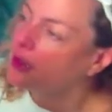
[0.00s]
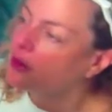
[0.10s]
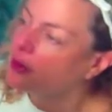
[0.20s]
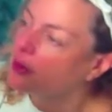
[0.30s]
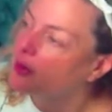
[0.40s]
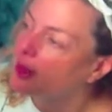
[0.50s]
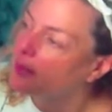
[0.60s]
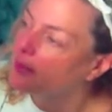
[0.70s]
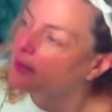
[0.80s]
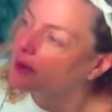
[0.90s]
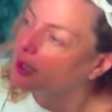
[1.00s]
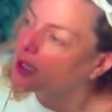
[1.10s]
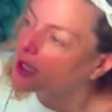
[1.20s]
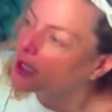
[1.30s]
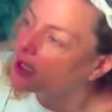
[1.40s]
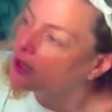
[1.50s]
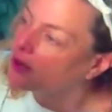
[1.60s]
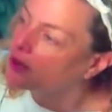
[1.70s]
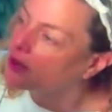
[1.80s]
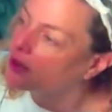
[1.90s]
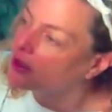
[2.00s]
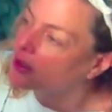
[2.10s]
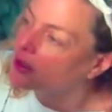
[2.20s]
reinterpret them in a different. Yeah uh,